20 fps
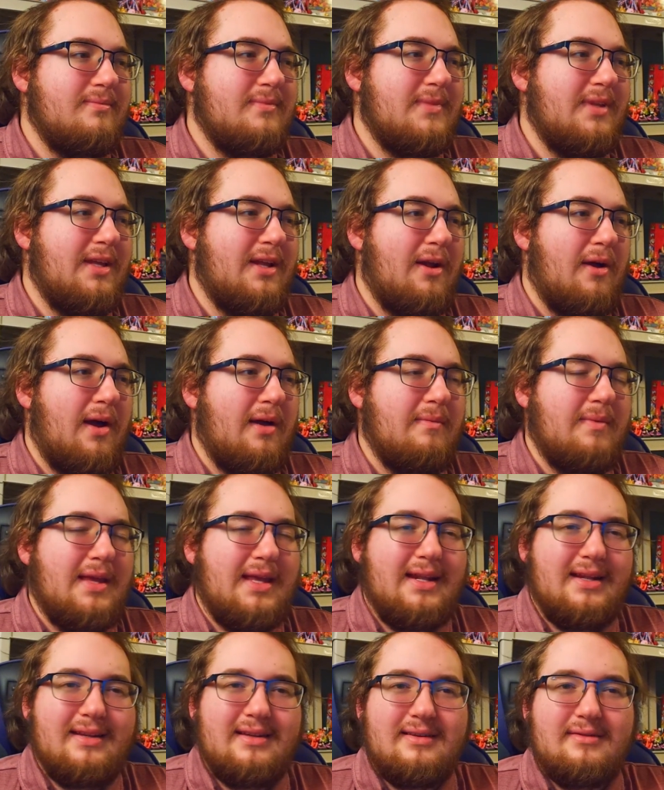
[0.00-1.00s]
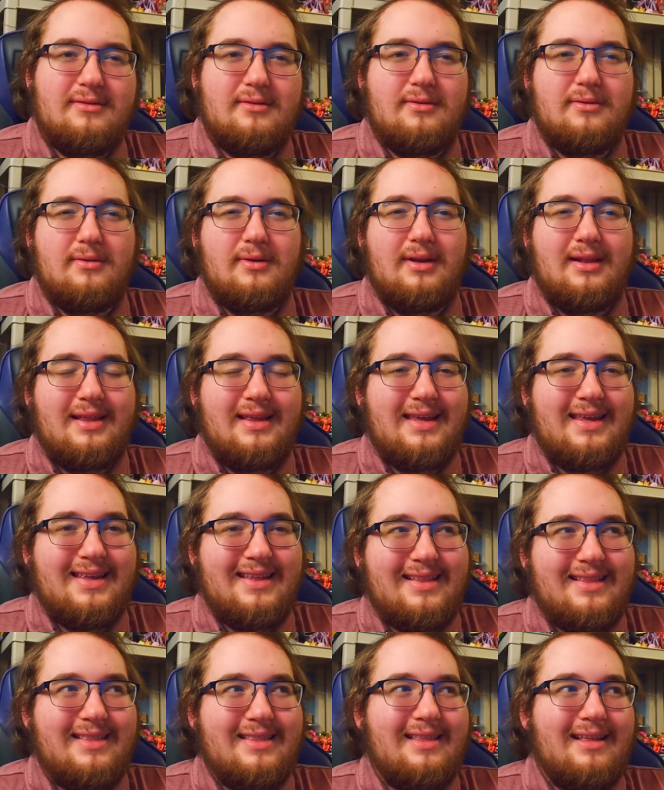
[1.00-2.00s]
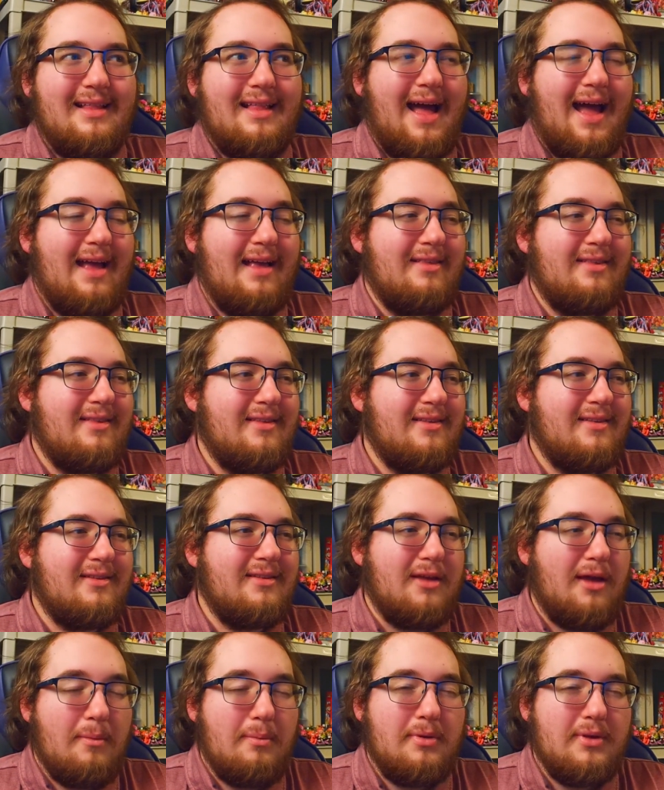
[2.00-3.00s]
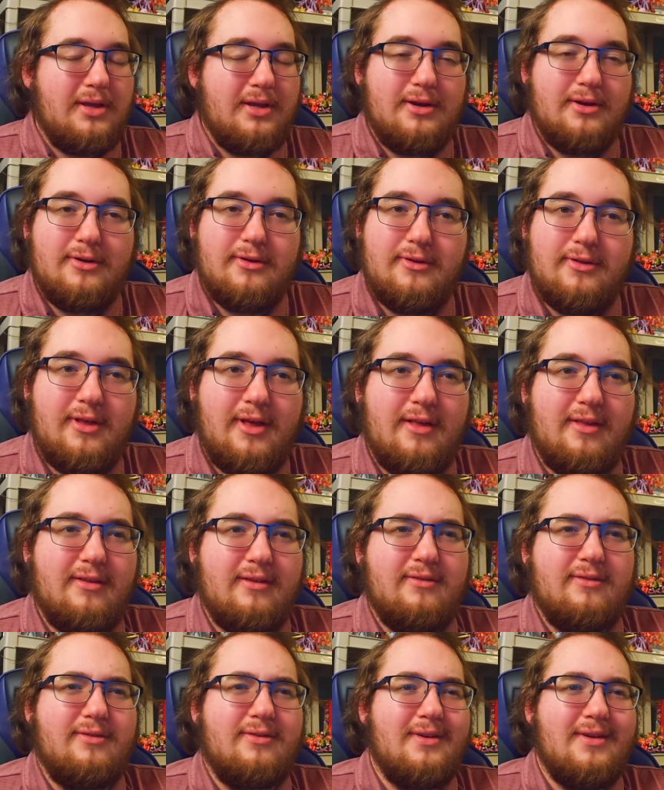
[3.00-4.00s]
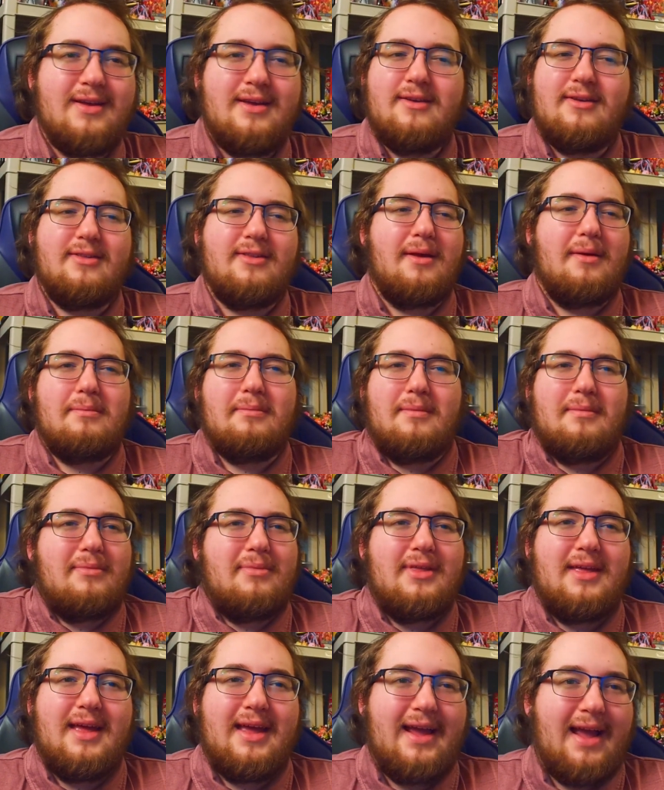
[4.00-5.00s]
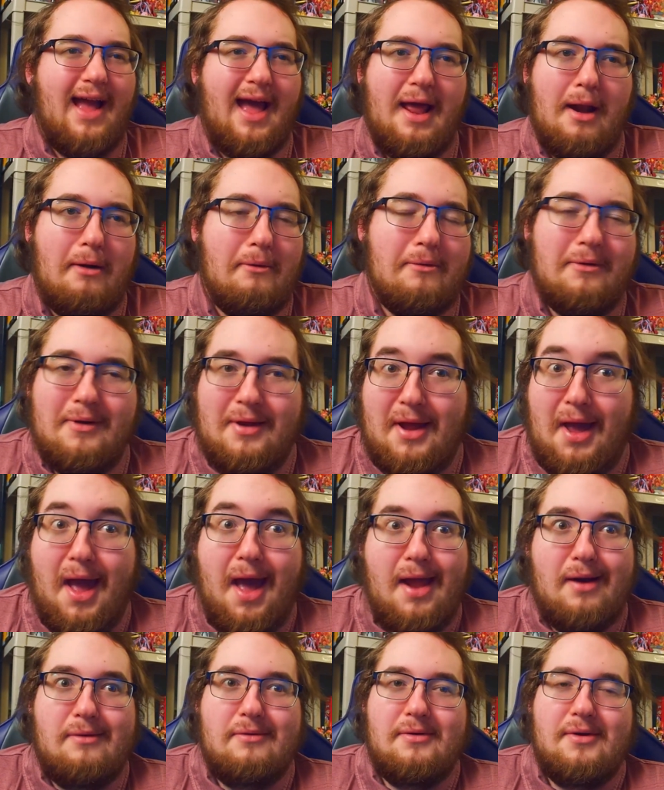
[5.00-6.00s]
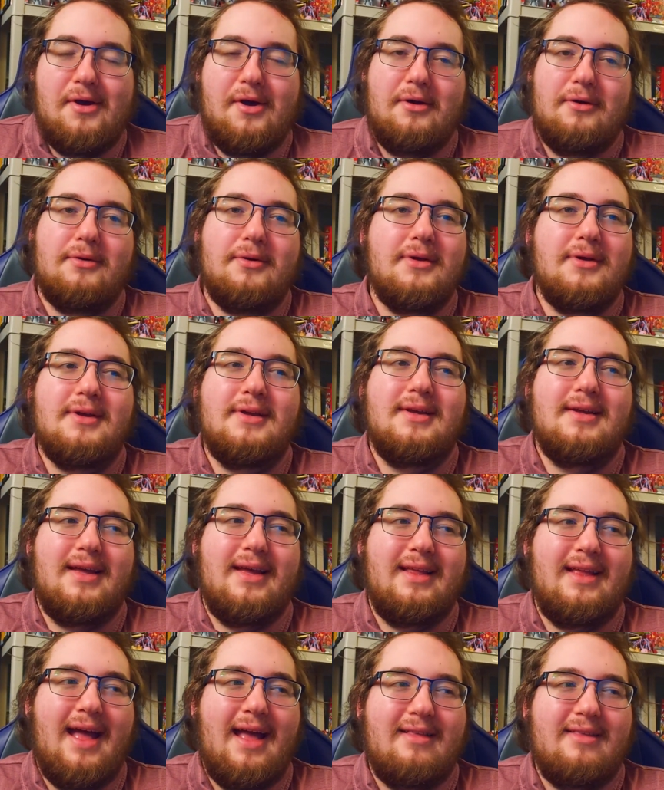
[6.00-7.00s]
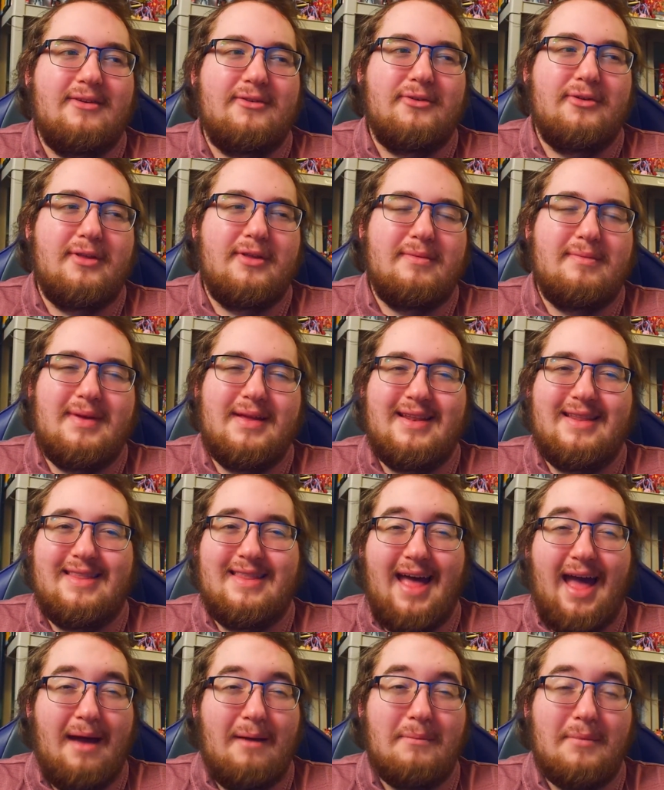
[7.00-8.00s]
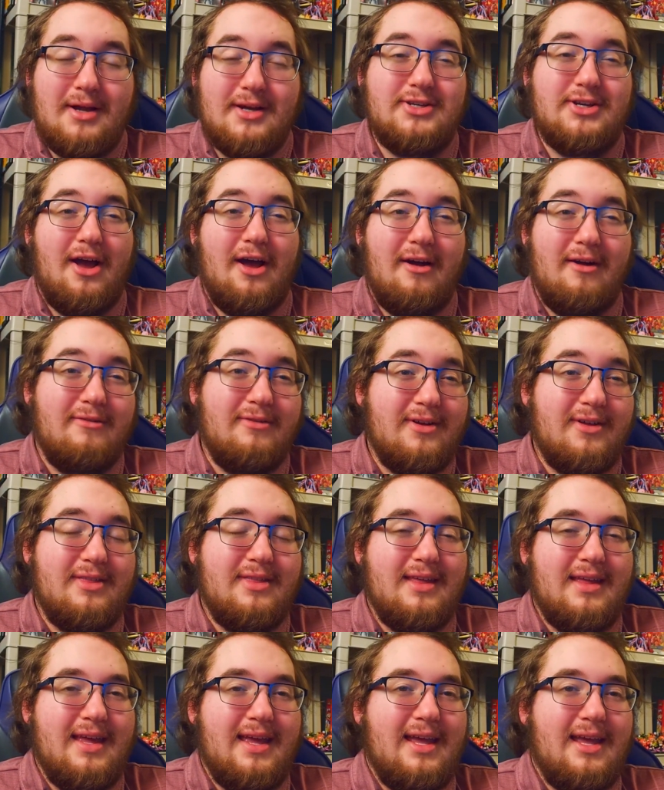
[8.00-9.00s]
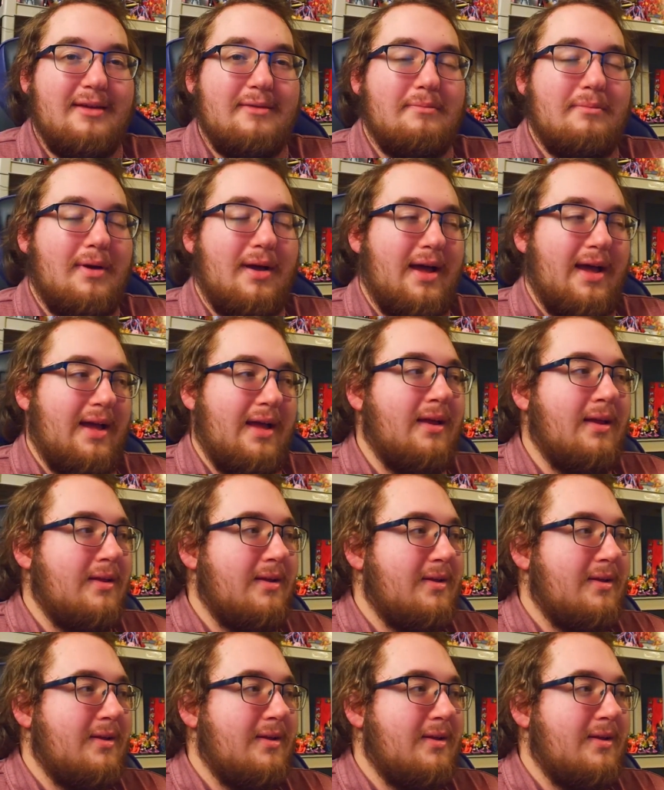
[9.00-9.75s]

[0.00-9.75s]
You know, I mean, really, the last couple years, because of something, I don't know. It hasn't really been that much of a thing, but